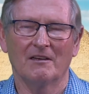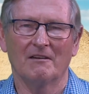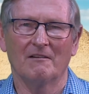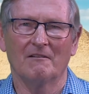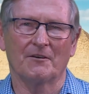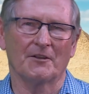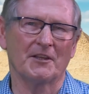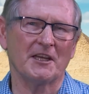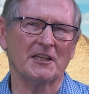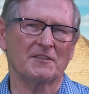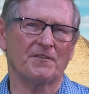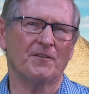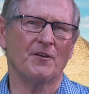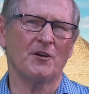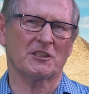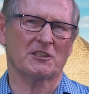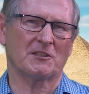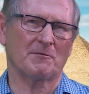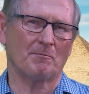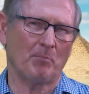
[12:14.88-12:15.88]
For this
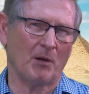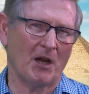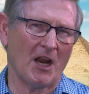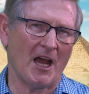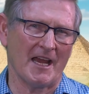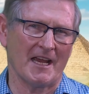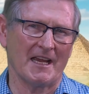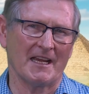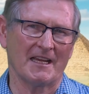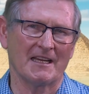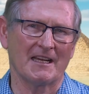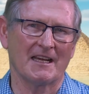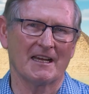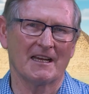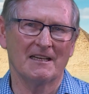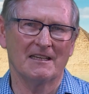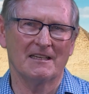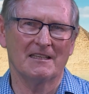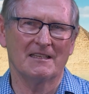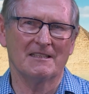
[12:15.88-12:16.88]
first plague,
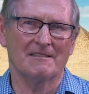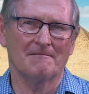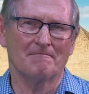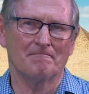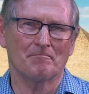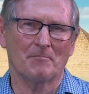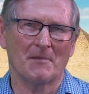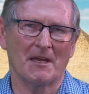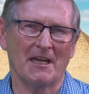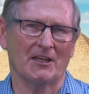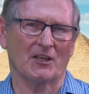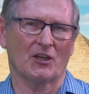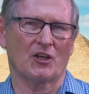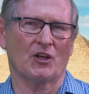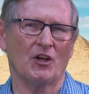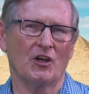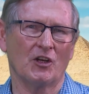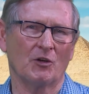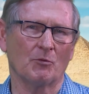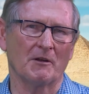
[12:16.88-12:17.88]
it
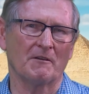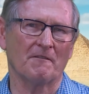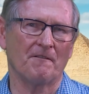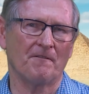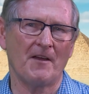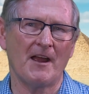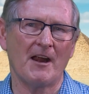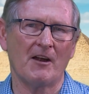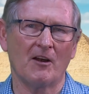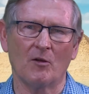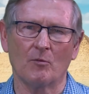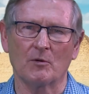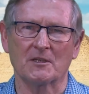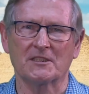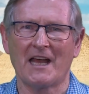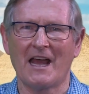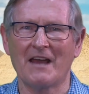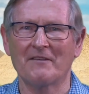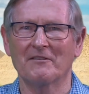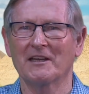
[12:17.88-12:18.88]
occurred when Pharaoh was
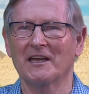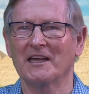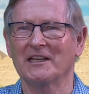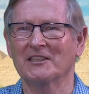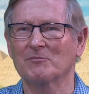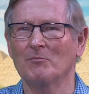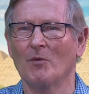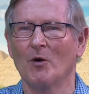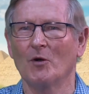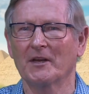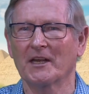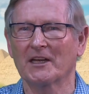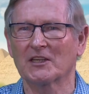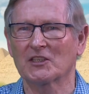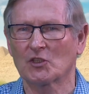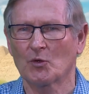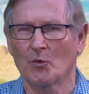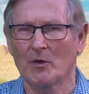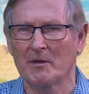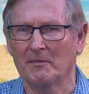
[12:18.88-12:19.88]
having his morning
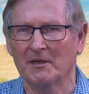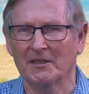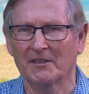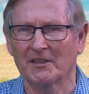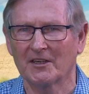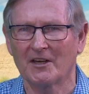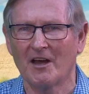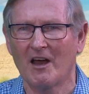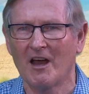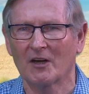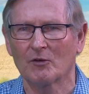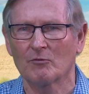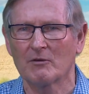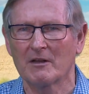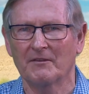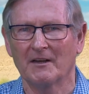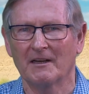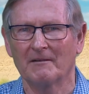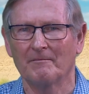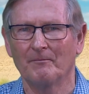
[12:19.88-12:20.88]
swim in the Nile
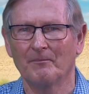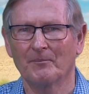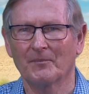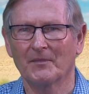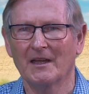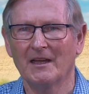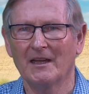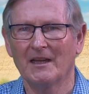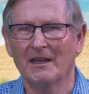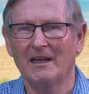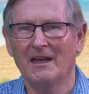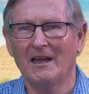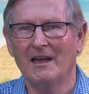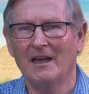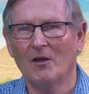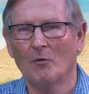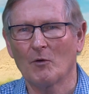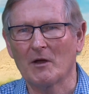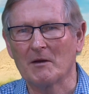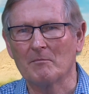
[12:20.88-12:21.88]
River,
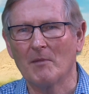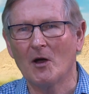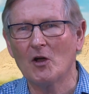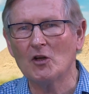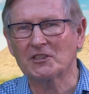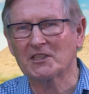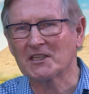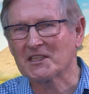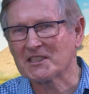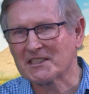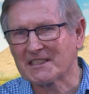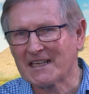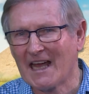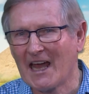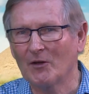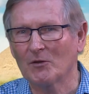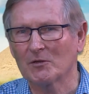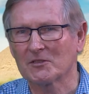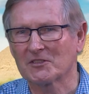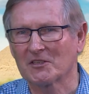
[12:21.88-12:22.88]
when Moses
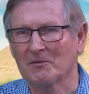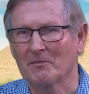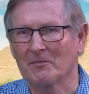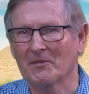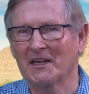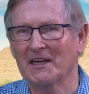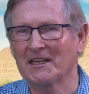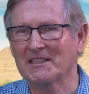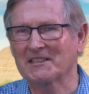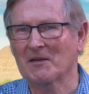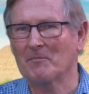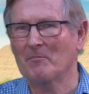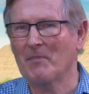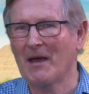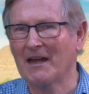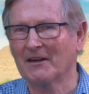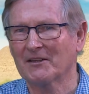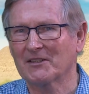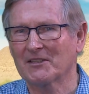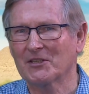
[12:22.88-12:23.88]
tells him that he's
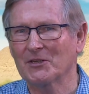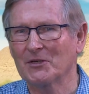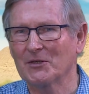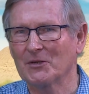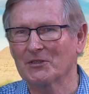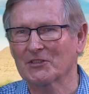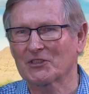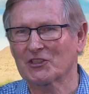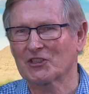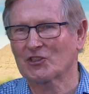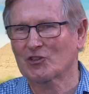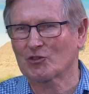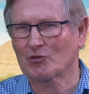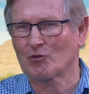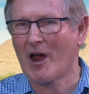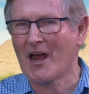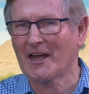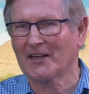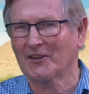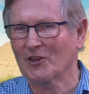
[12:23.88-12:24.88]
about to
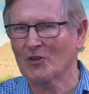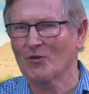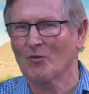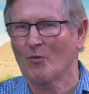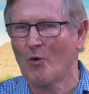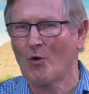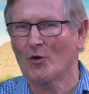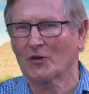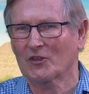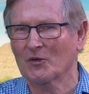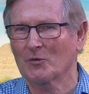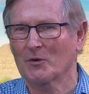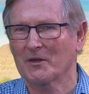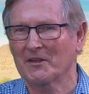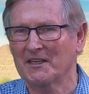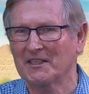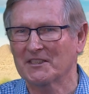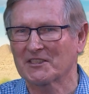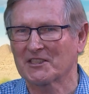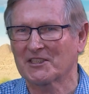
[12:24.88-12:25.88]
strike the water with
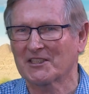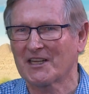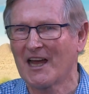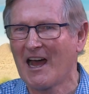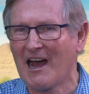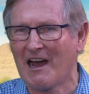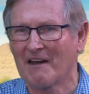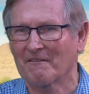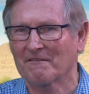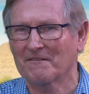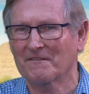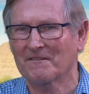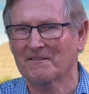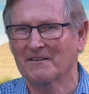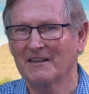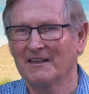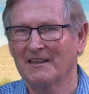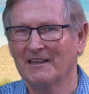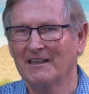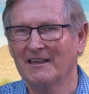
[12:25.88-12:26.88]
his staff
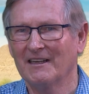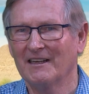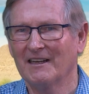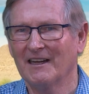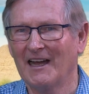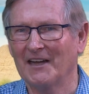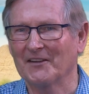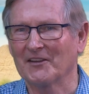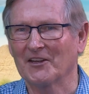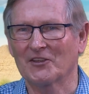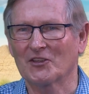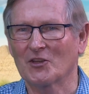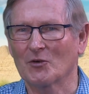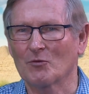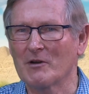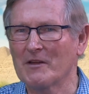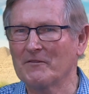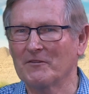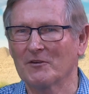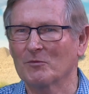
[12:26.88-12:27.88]
and that the
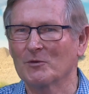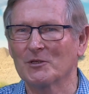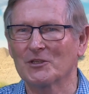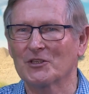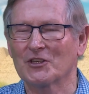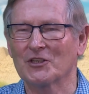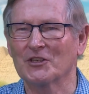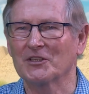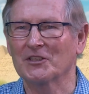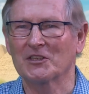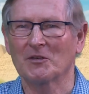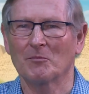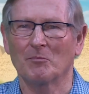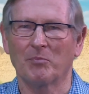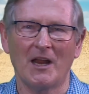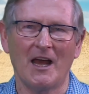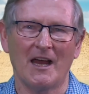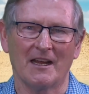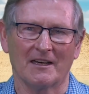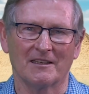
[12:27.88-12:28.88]
river would turn to
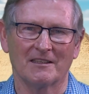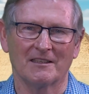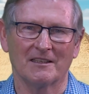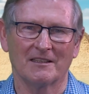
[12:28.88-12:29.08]
blood,